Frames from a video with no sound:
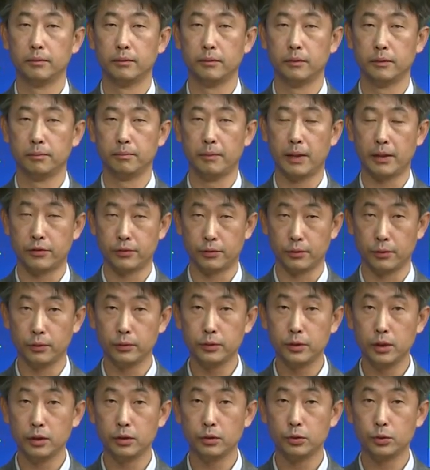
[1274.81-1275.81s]

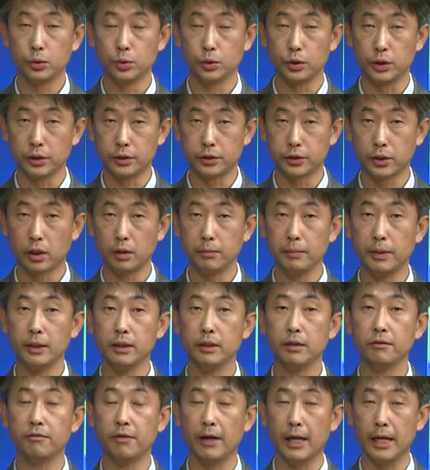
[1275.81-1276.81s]
method to determine
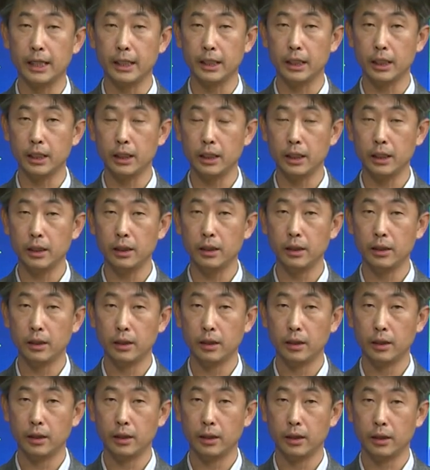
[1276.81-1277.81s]
the validity
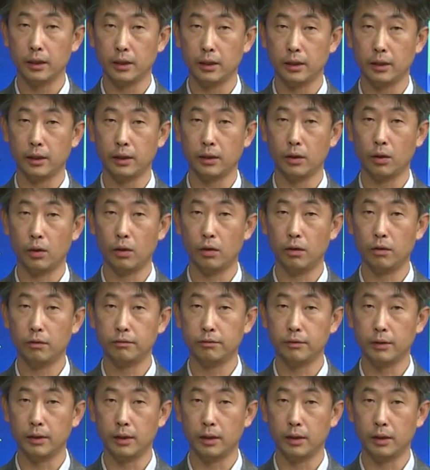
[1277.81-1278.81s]

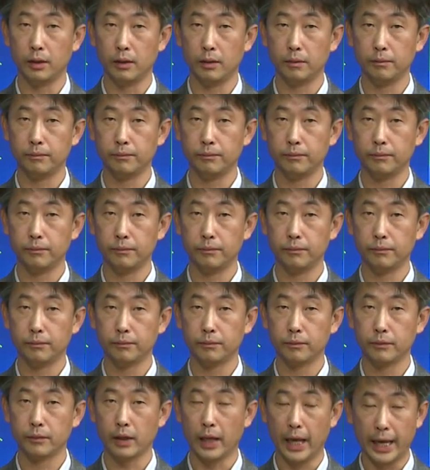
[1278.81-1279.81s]
of
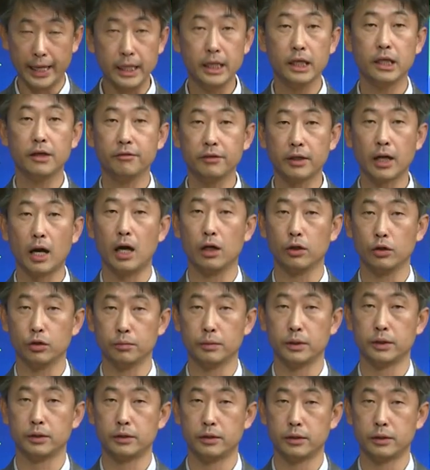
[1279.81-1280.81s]
any given
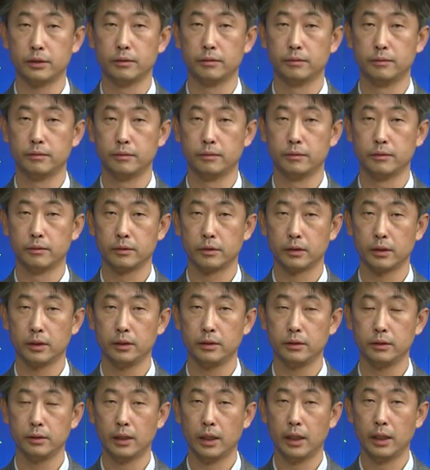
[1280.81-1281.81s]
argument, okay,
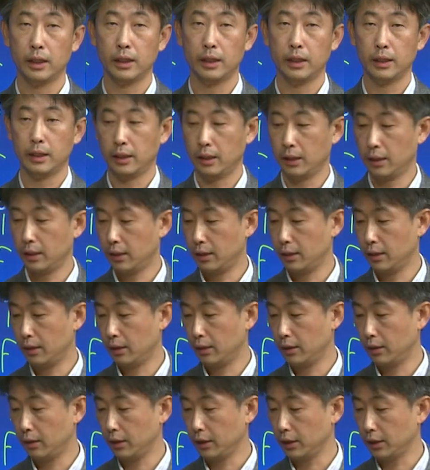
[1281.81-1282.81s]

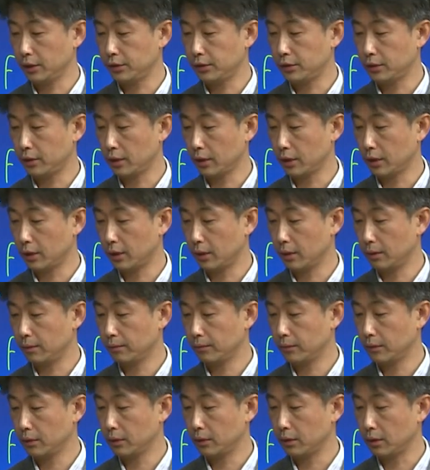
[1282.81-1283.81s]
is the
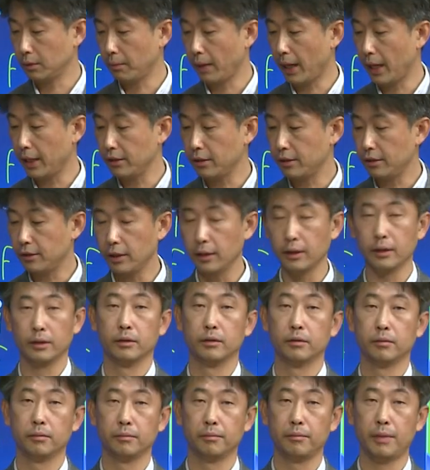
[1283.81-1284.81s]
main thing,
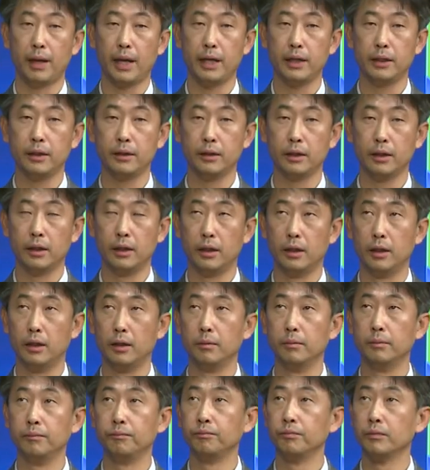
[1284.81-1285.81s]
main
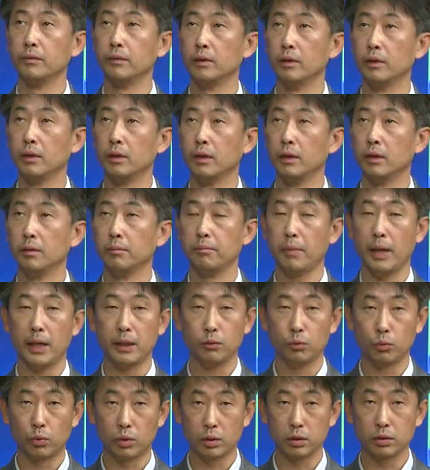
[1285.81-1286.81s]

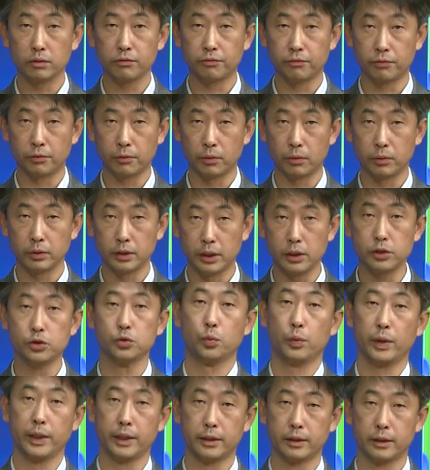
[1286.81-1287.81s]
work for this
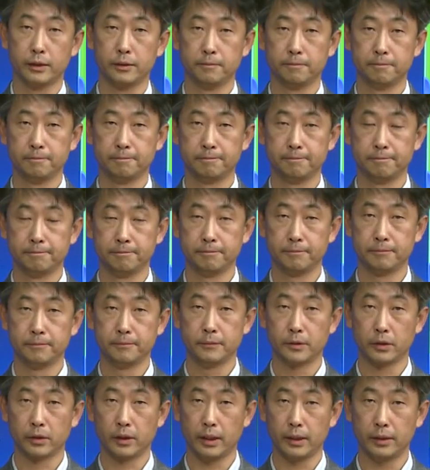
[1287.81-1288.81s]
week.
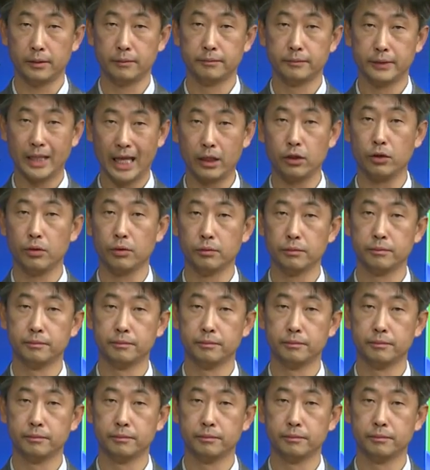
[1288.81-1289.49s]
Okay, thank you.